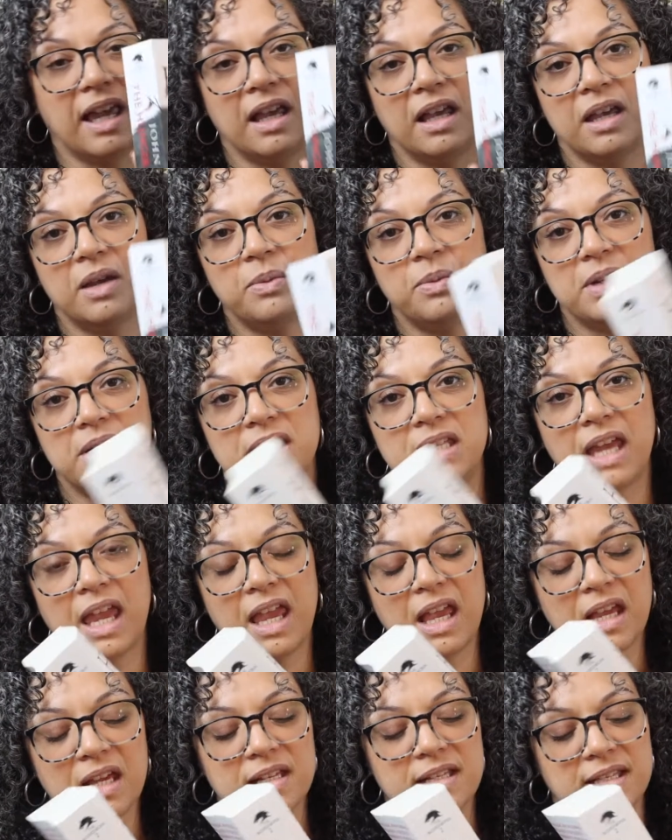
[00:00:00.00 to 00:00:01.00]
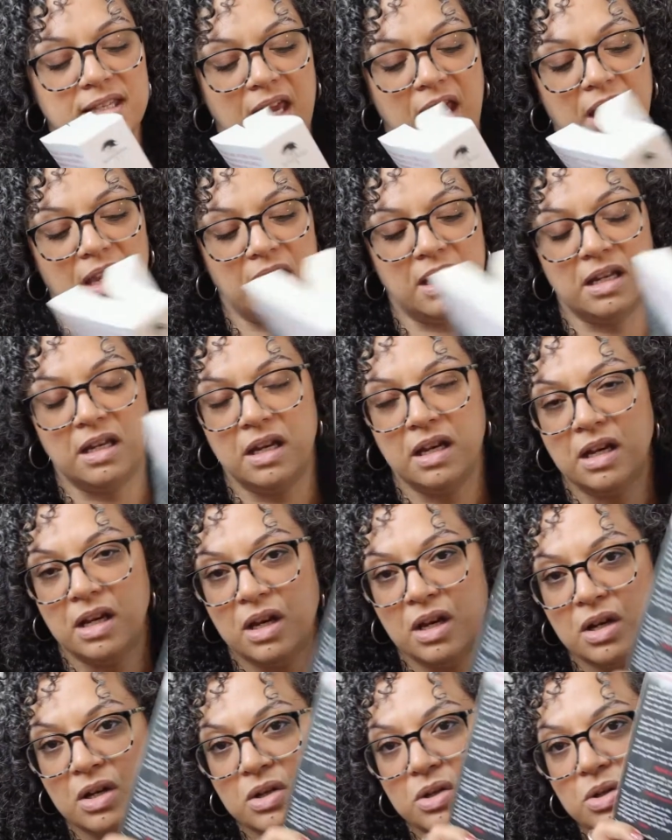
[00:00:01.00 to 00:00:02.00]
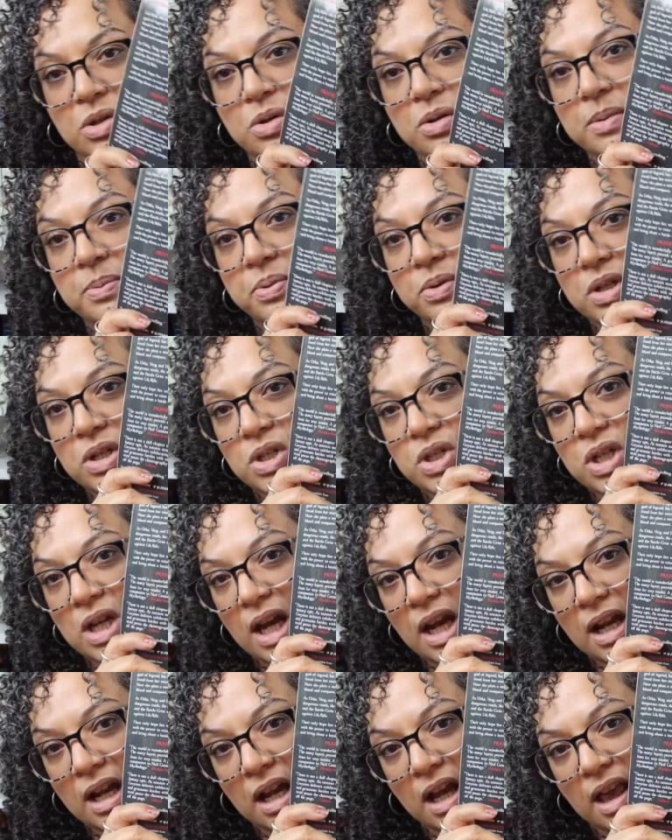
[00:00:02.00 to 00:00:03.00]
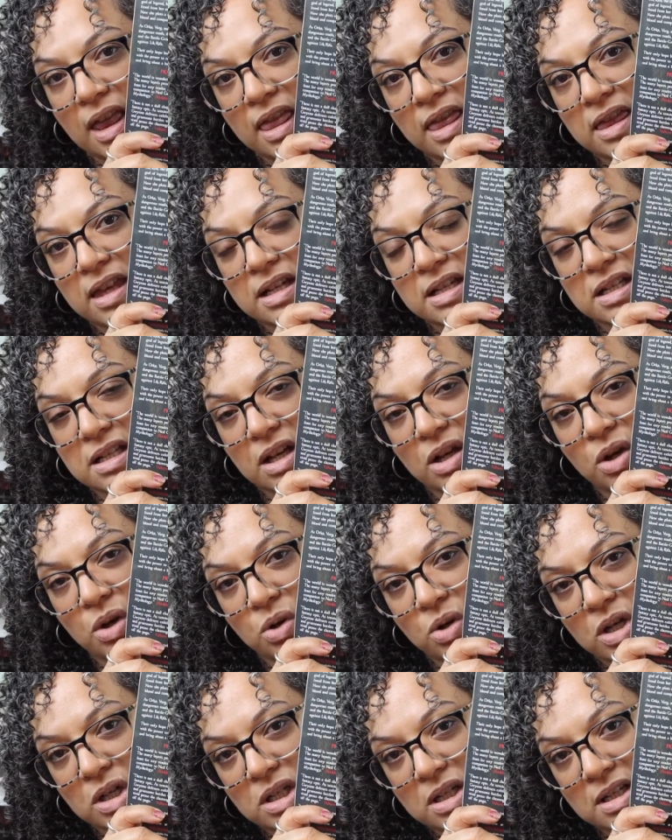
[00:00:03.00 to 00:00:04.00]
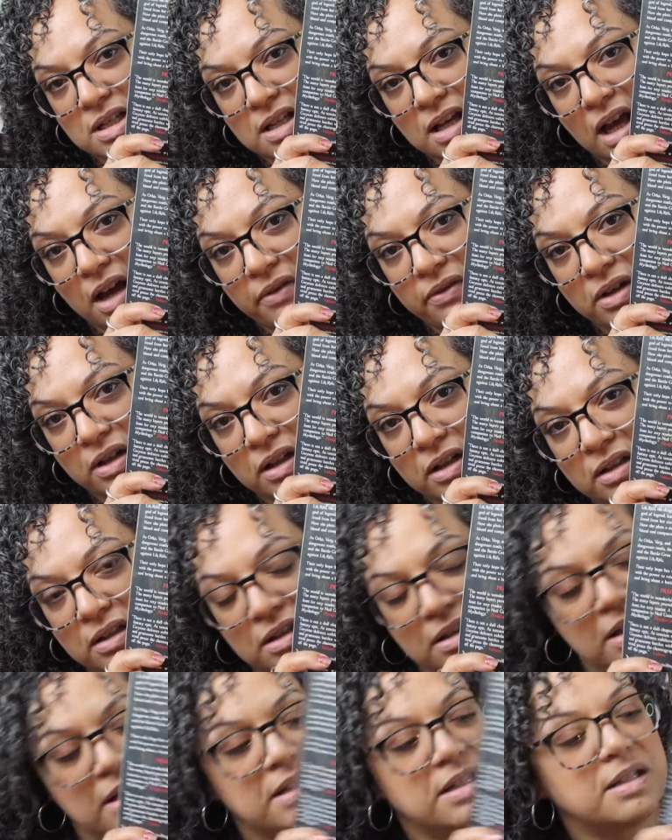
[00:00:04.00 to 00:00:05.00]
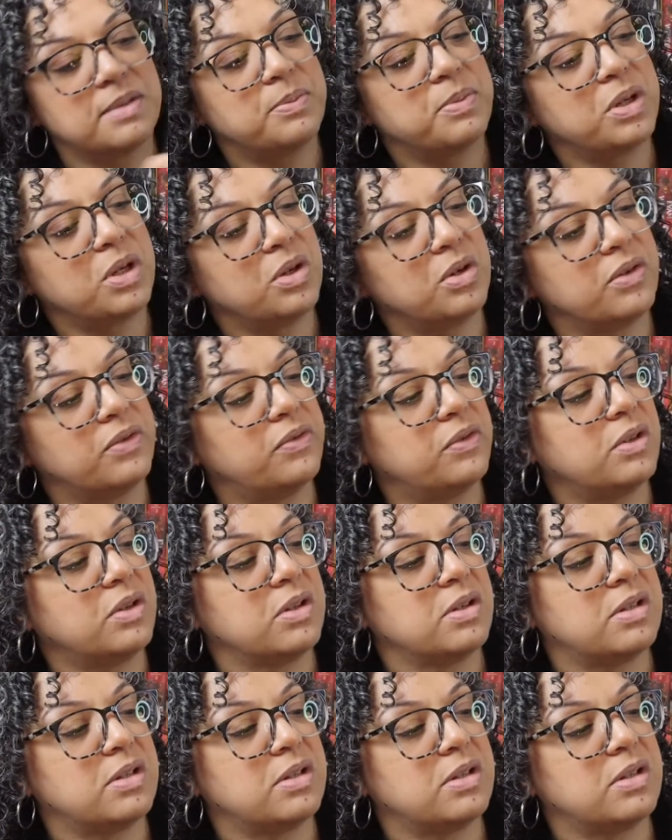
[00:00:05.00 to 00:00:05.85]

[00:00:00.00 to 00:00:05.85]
And can we take a second to appreciate this gorgeous cover? It's beautiful.